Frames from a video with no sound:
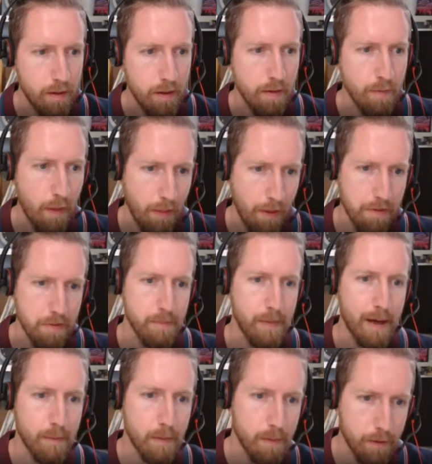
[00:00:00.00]
whether that's a
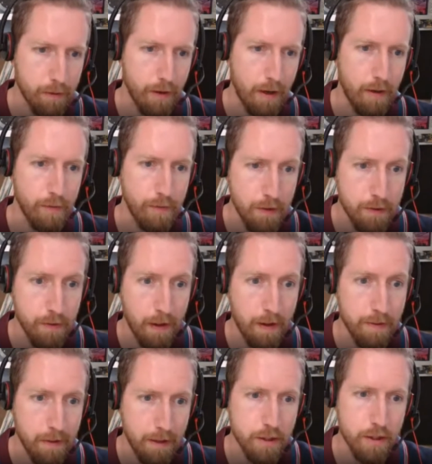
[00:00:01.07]
map we're creating or
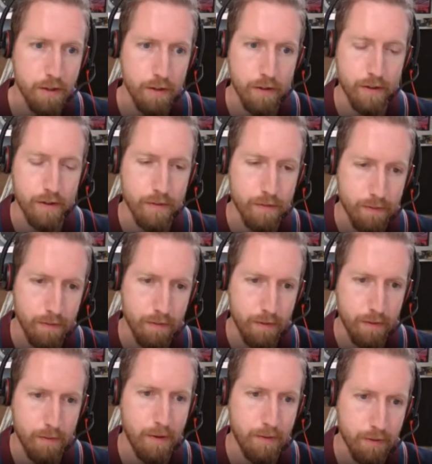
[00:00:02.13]
visualization, or
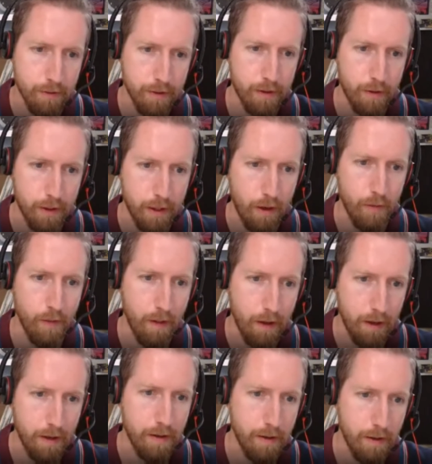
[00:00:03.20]
you mentioned kind of
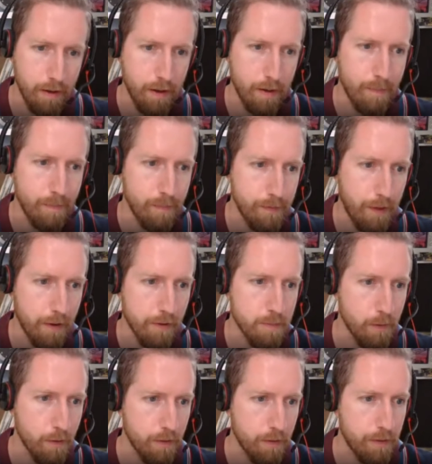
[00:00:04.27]
online
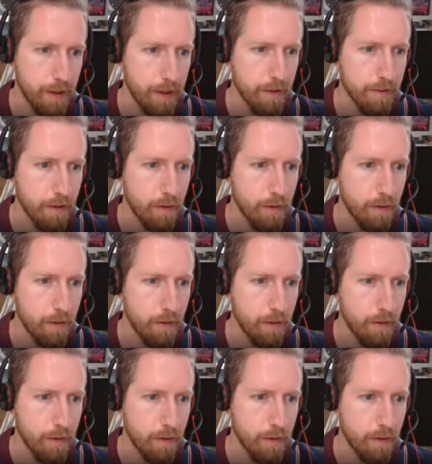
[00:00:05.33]
dashboards and things.